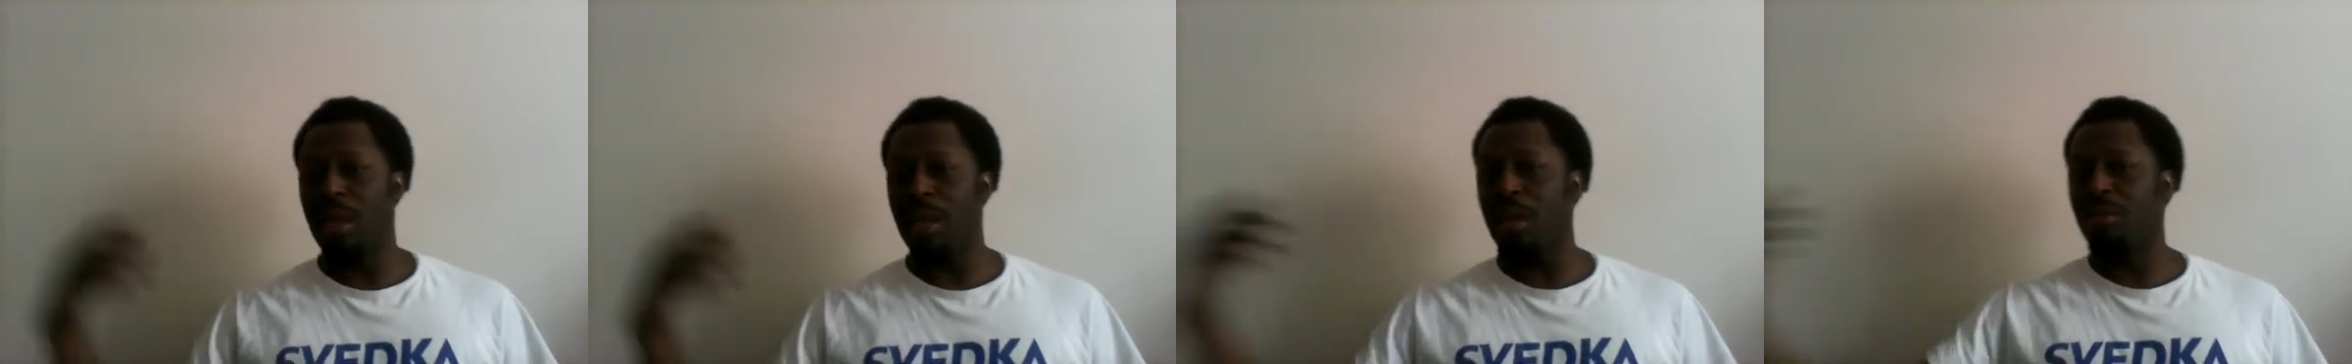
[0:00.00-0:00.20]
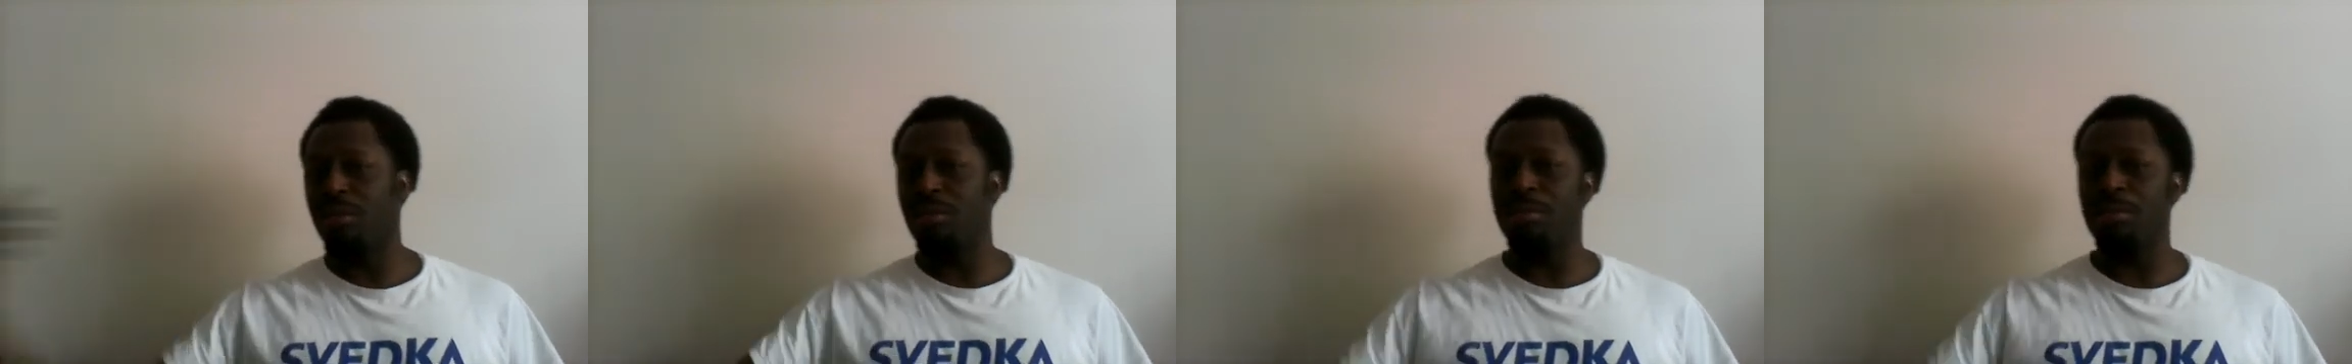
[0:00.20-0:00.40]

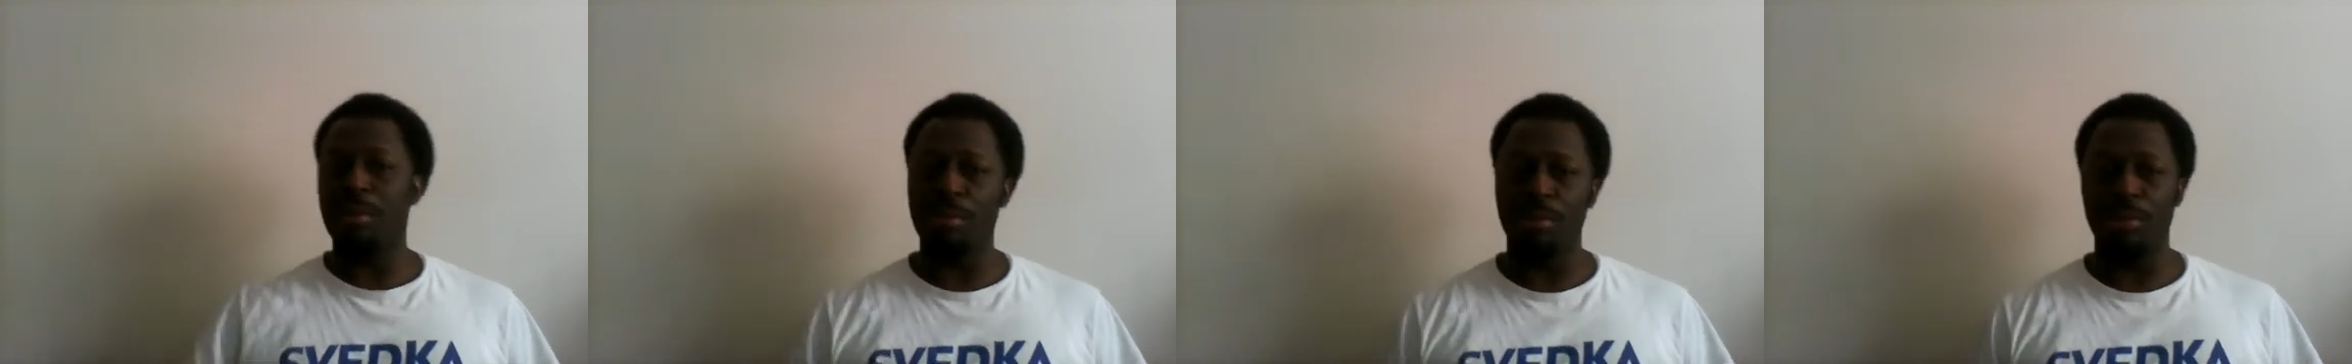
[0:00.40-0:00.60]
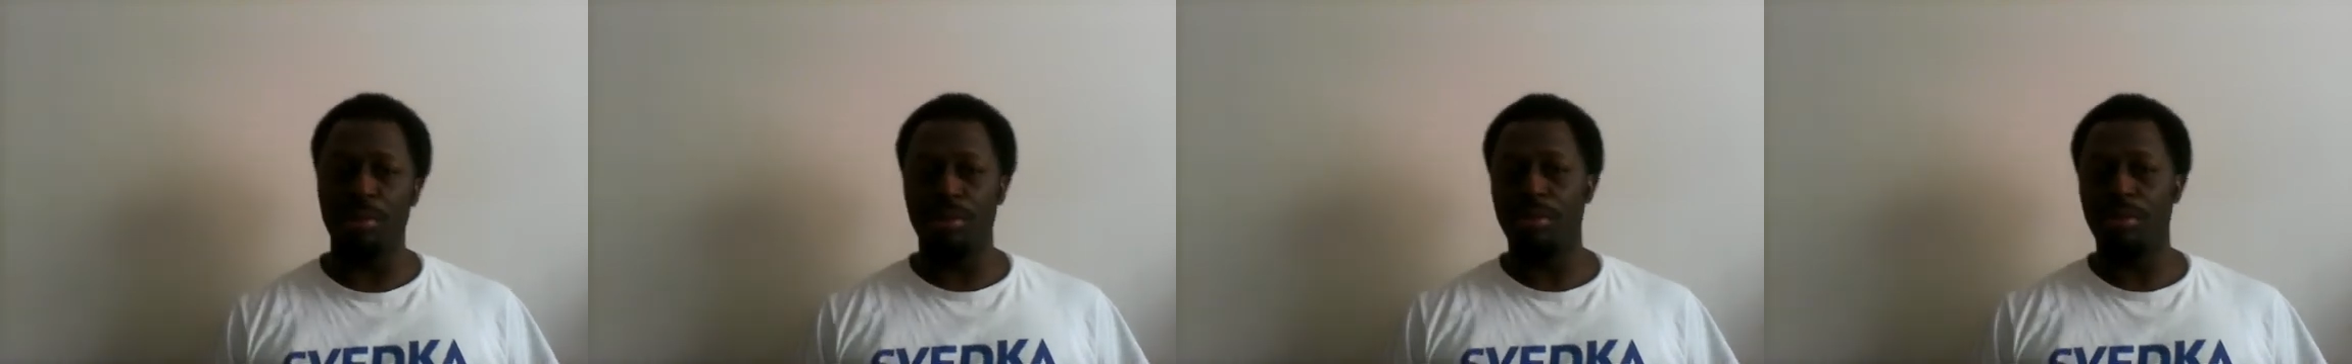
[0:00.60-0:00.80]
1,000
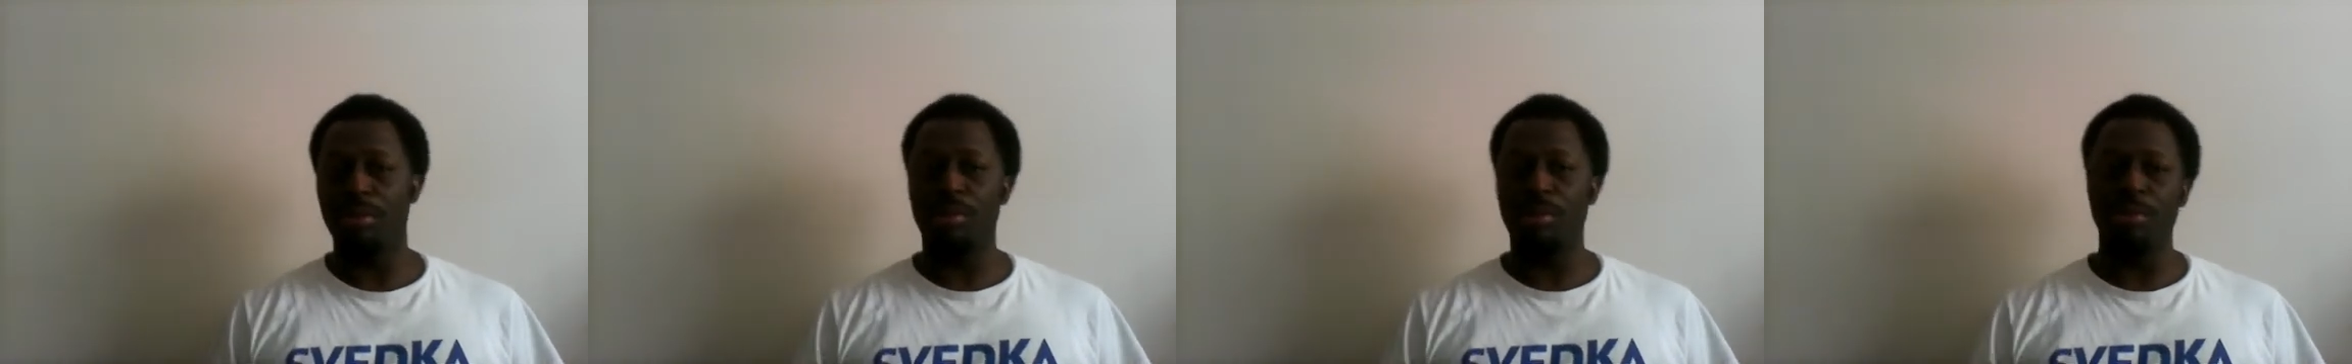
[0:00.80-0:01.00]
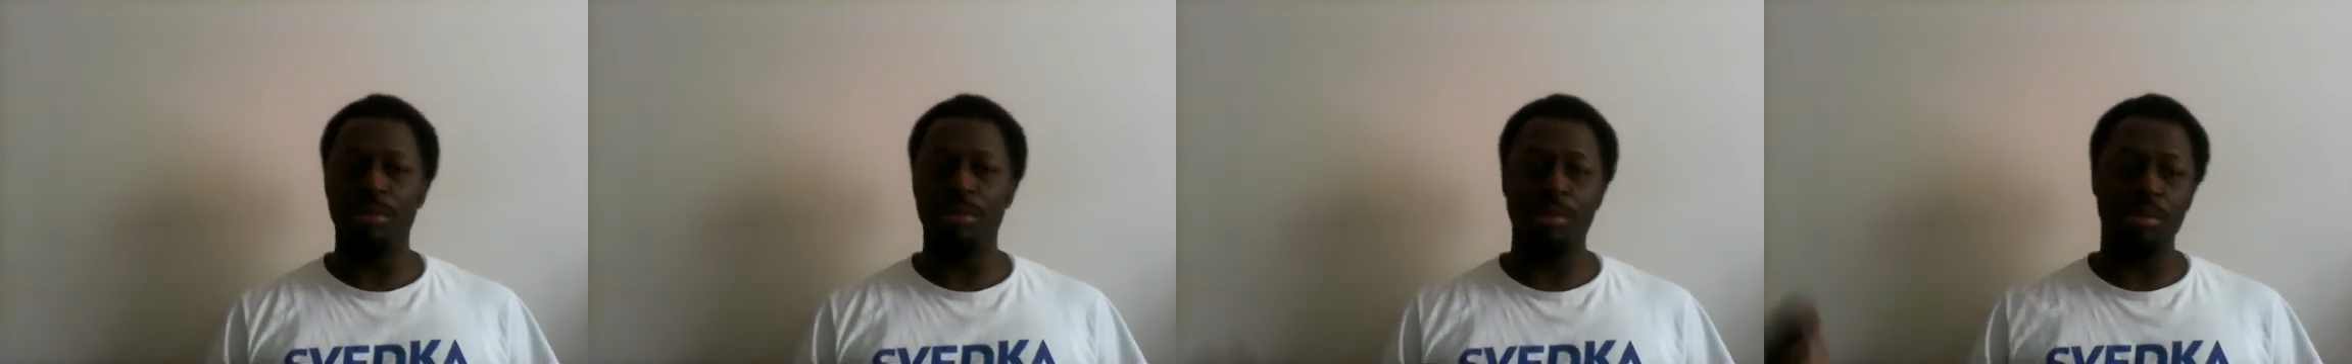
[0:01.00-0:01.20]
people in
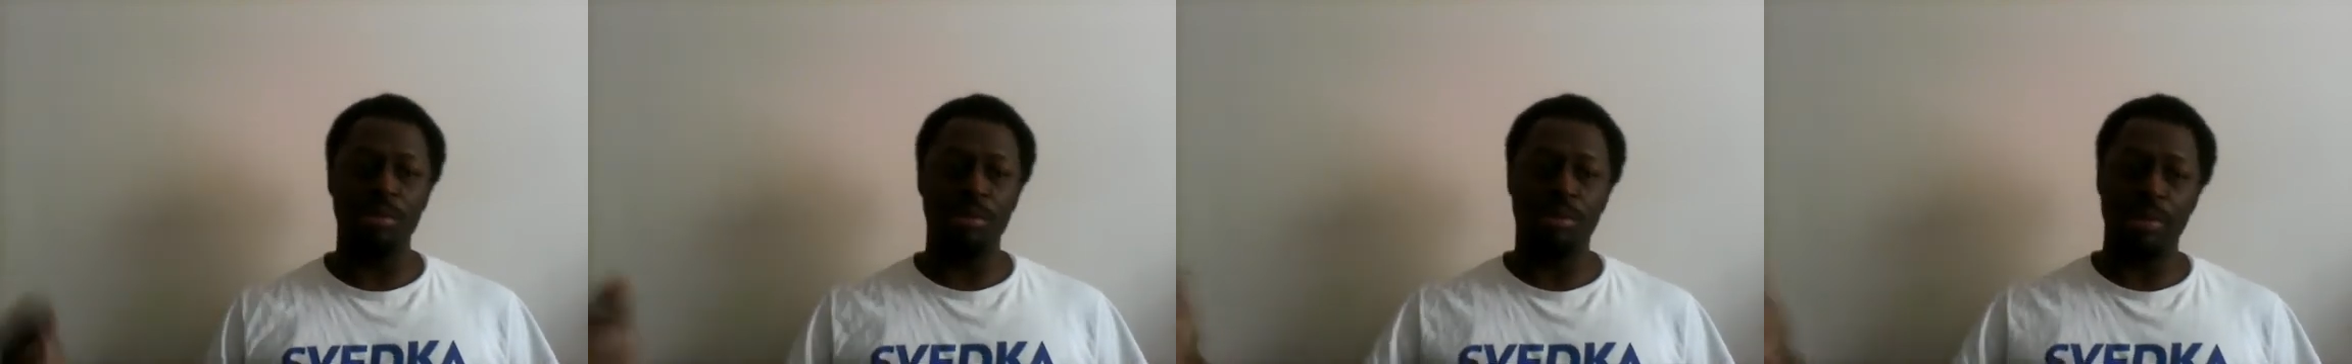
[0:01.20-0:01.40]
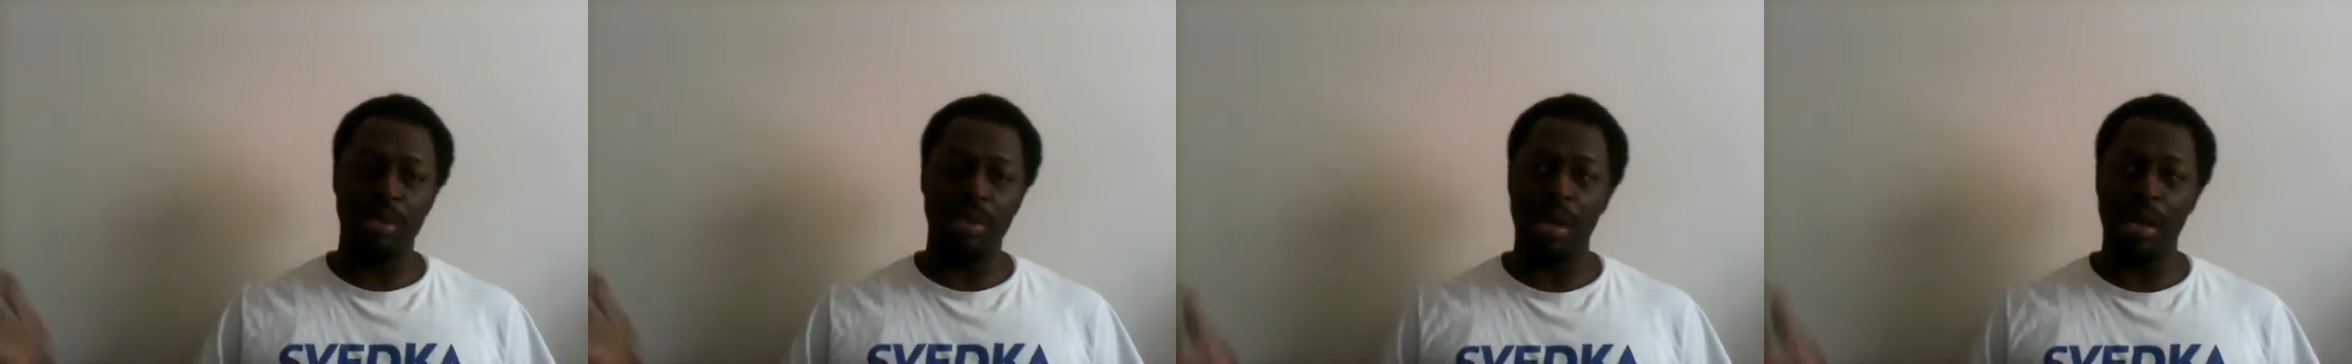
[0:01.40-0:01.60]
a room, 2,000,